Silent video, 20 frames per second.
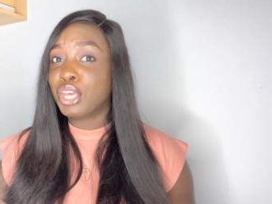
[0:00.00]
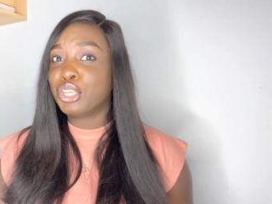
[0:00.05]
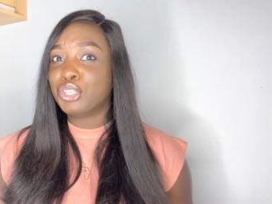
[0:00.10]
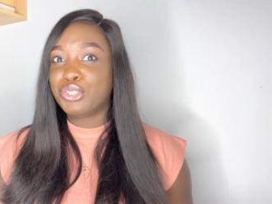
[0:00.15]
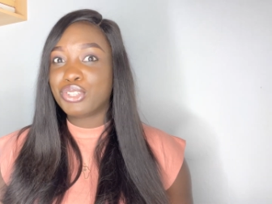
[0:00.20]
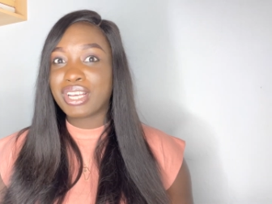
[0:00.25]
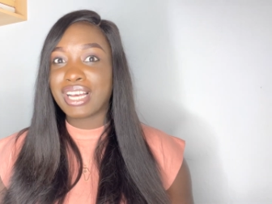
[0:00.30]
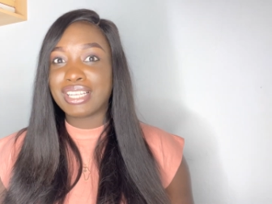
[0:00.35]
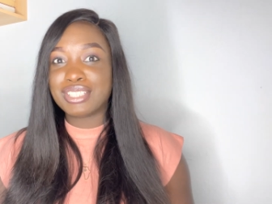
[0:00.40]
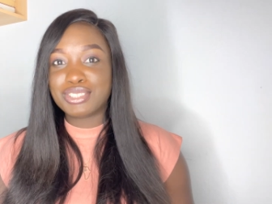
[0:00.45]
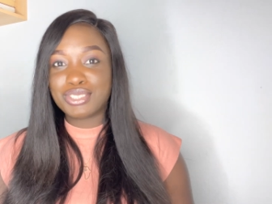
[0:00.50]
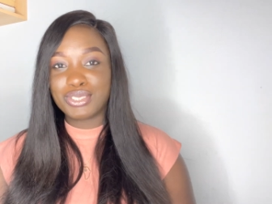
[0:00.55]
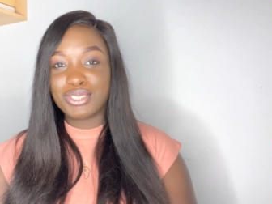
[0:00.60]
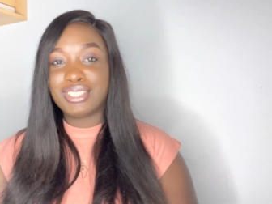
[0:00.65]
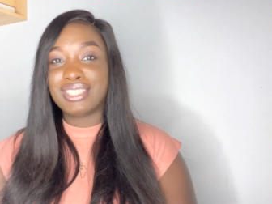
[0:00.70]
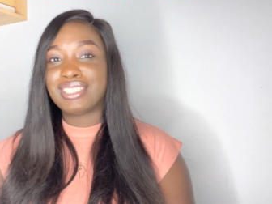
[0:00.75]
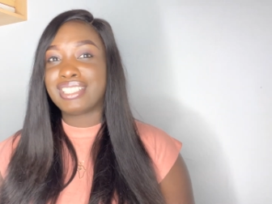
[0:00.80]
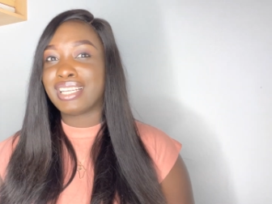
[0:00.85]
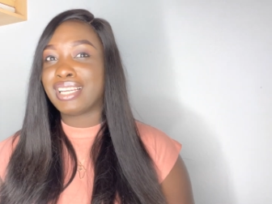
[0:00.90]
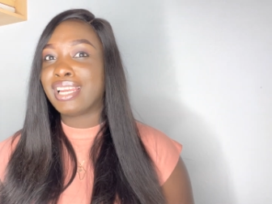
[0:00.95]
You can do
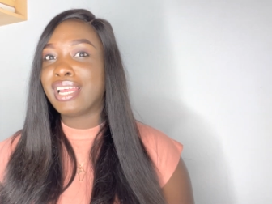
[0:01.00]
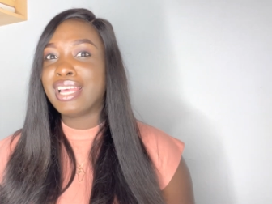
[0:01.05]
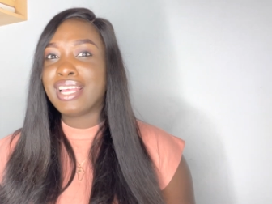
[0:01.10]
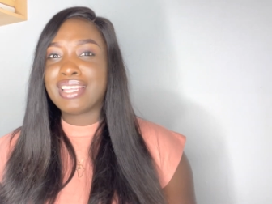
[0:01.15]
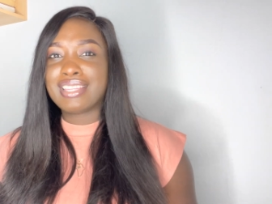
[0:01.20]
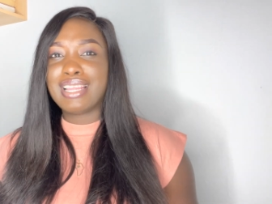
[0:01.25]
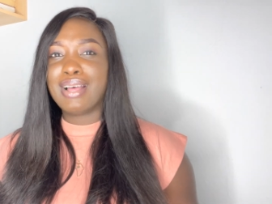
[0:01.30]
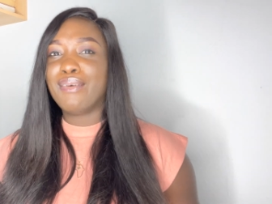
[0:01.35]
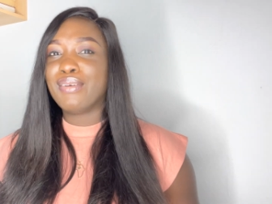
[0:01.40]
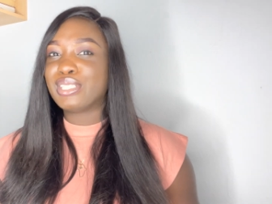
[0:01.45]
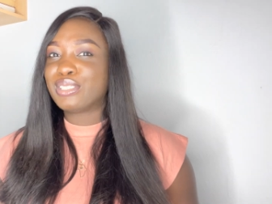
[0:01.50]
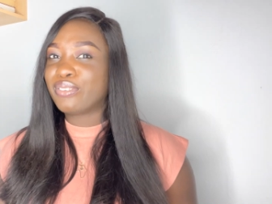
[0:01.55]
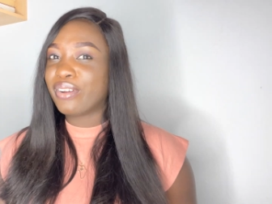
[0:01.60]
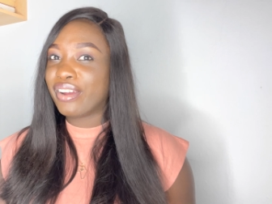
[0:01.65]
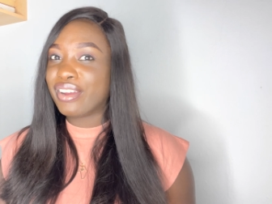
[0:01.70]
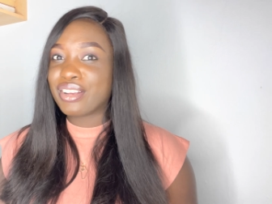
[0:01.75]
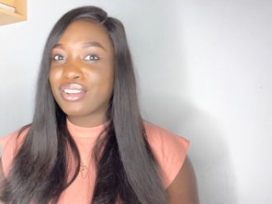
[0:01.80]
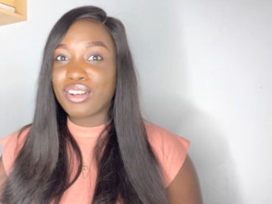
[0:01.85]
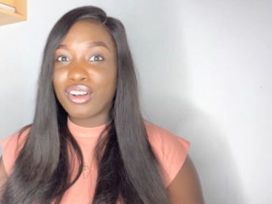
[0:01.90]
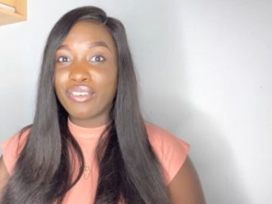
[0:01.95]
this. And that was very
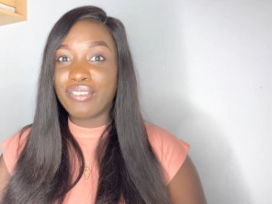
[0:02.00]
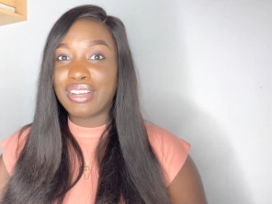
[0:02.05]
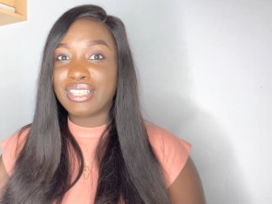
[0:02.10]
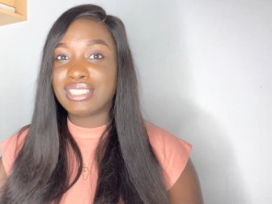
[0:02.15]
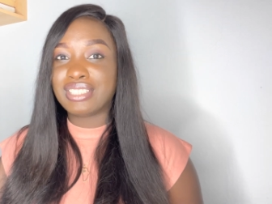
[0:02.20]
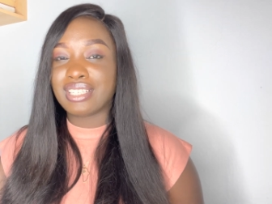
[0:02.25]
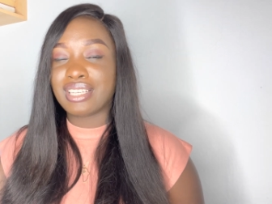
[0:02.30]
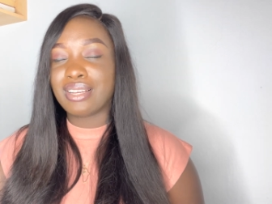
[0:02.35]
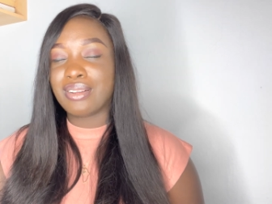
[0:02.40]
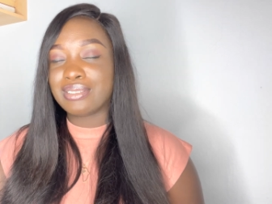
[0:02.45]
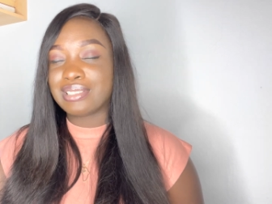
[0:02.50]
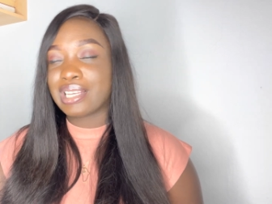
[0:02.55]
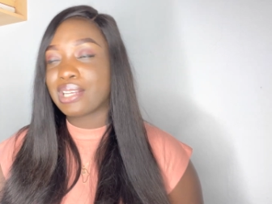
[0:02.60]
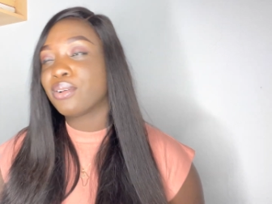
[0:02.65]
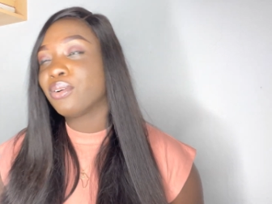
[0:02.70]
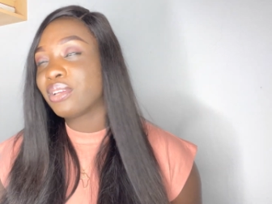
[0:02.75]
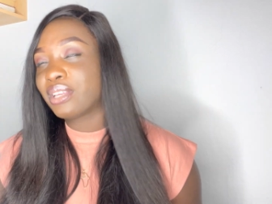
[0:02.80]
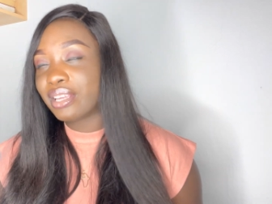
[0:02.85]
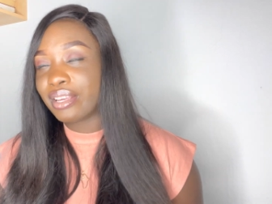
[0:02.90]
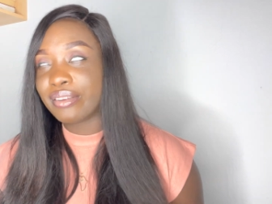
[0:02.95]
encouraging. And I was like,
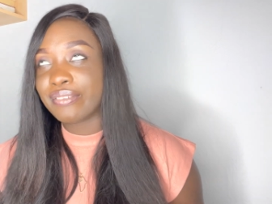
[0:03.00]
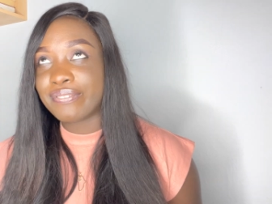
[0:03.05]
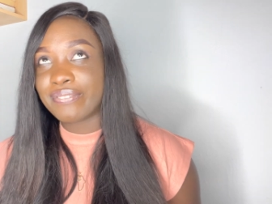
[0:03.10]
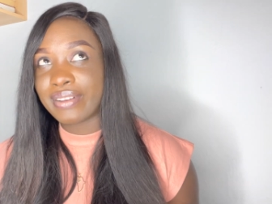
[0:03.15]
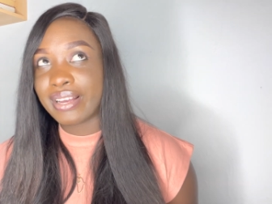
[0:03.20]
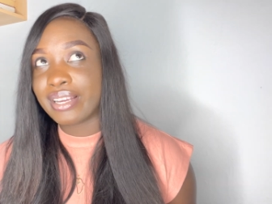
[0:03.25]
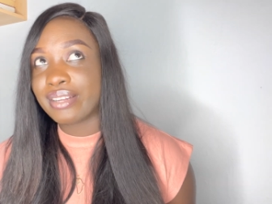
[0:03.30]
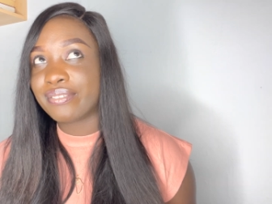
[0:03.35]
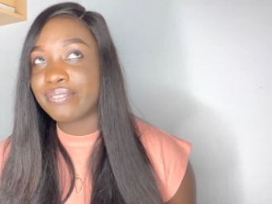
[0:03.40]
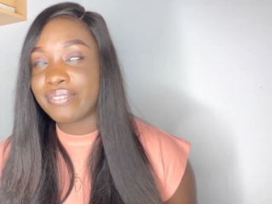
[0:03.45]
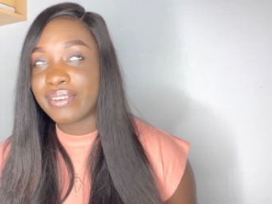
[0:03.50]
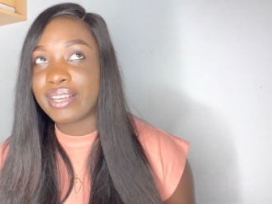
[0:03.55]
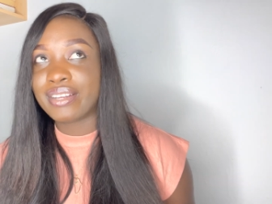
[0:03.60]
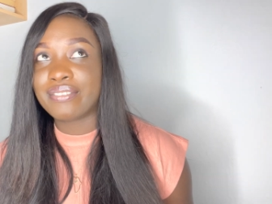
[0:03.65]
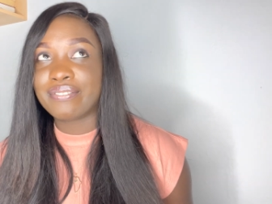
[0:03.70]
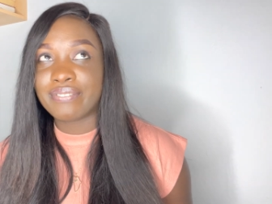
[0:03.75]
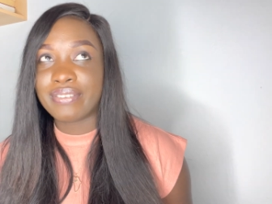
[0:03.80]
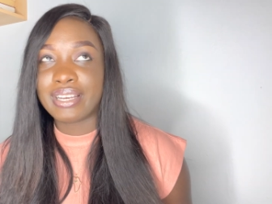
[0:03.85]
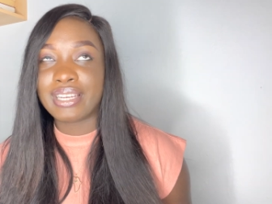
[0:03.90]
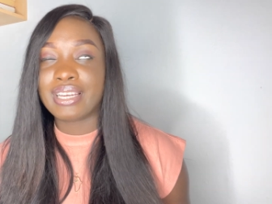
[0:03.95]
okay, fine,
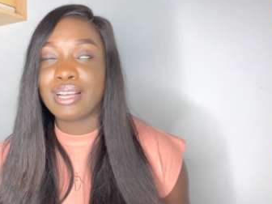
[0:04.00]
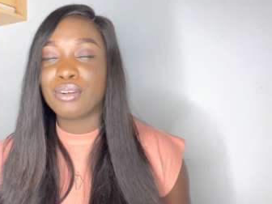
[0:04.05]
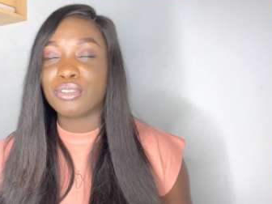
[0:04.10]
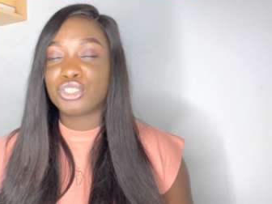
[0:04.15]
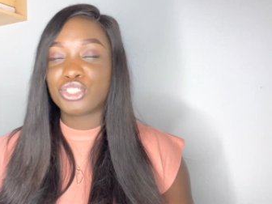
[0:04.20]
I'll